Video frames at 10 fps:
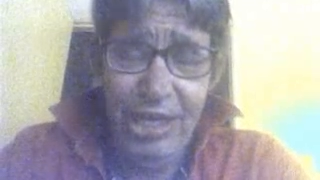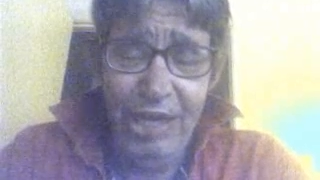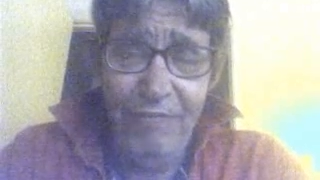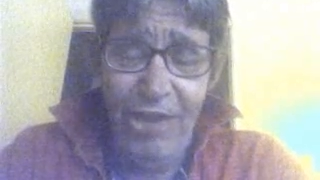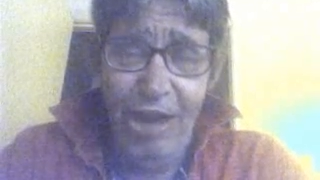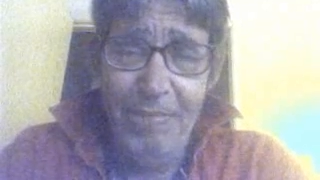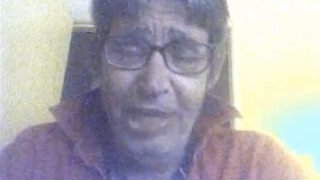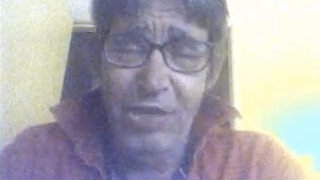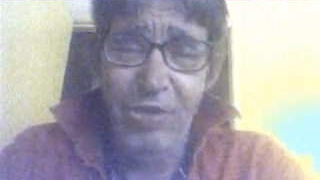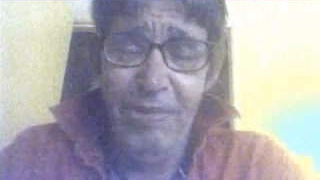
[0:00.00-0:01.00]
and the
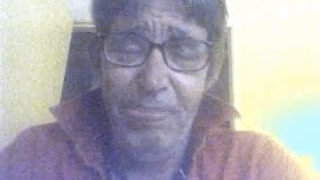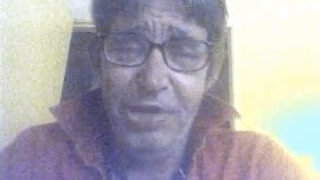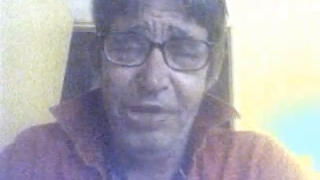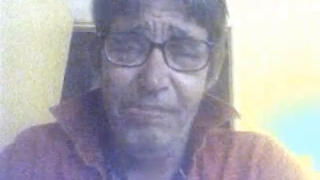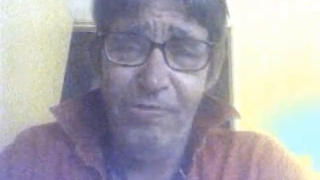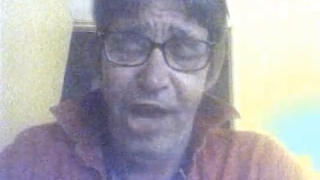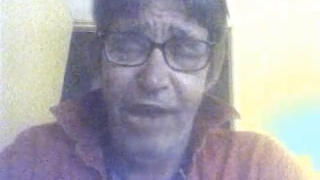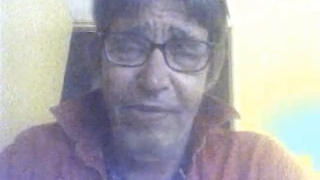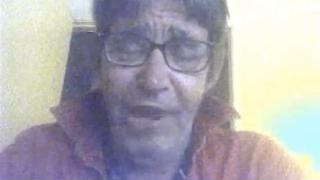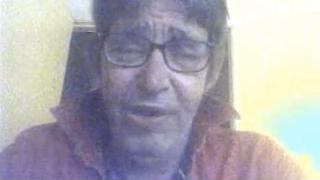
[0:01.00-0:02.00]
firemen couldn't put the
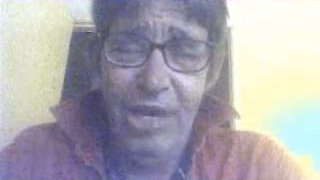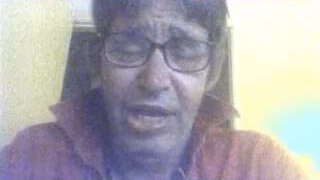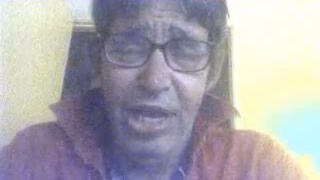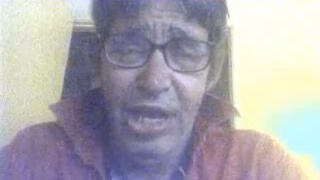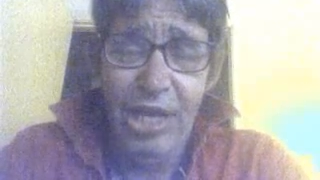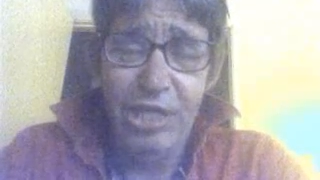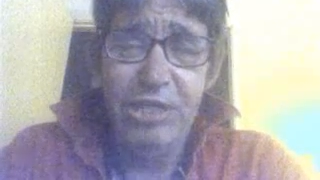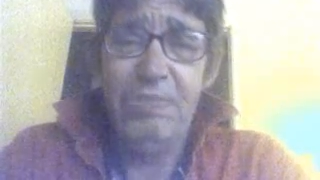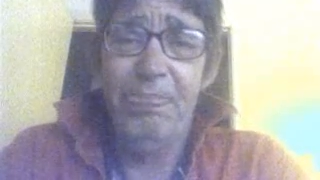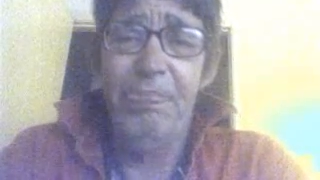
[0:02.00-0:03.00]
fire out, and it
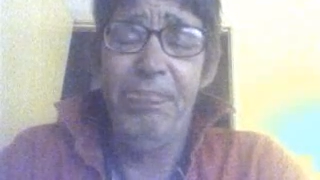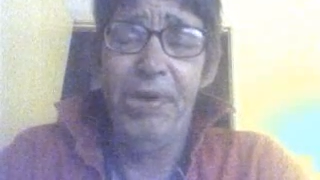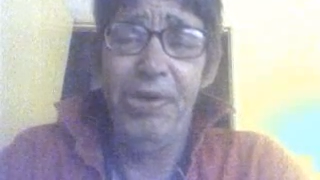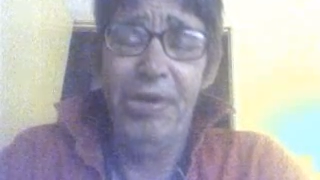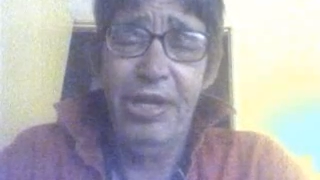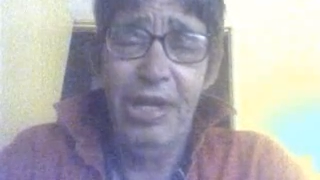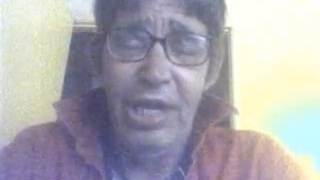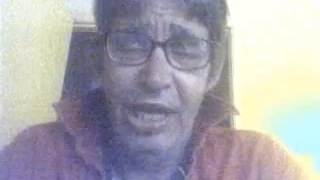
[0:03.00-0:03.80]
just burned.